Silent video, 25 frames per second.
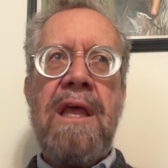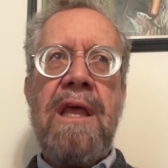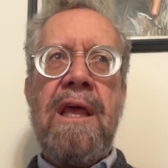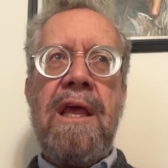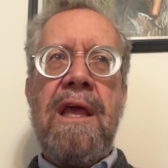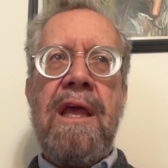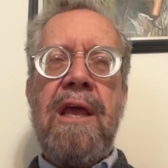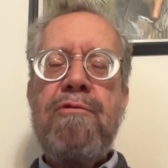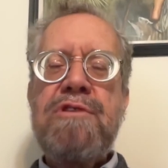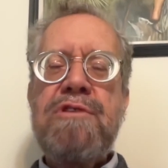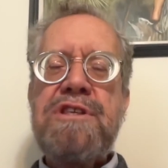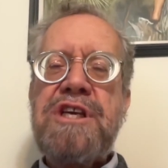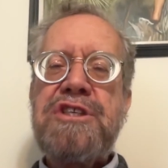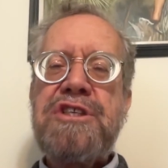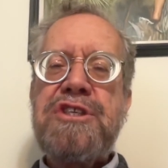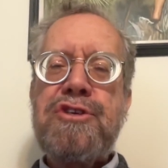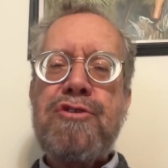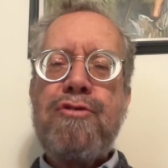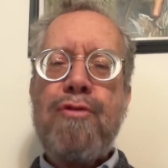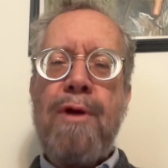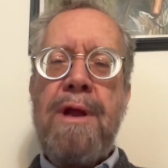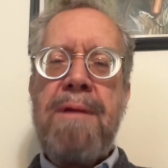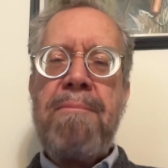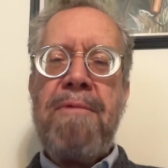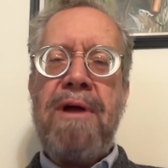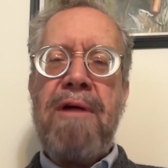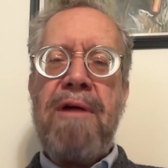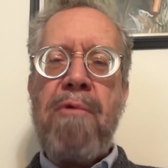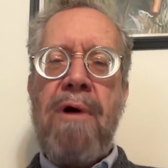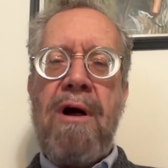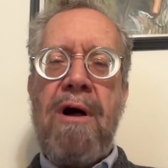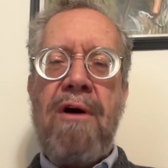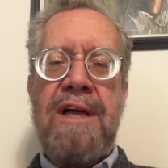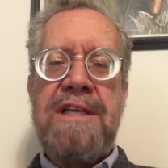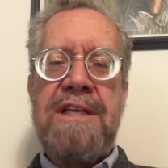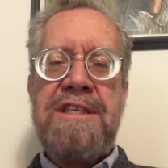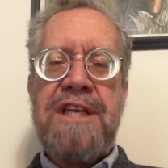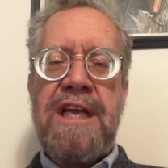he was extremely
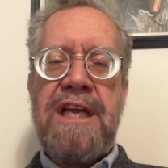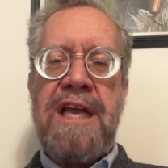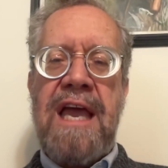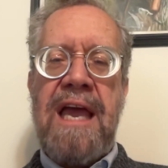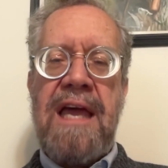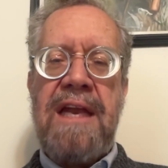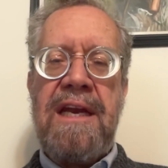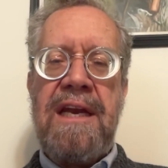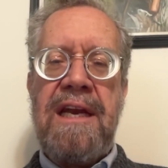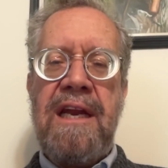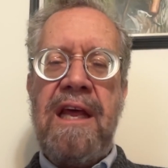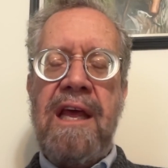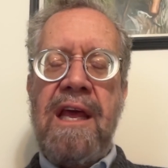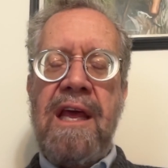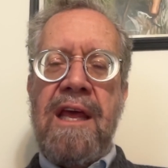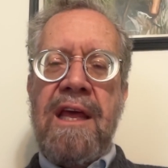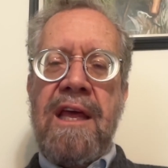well educated,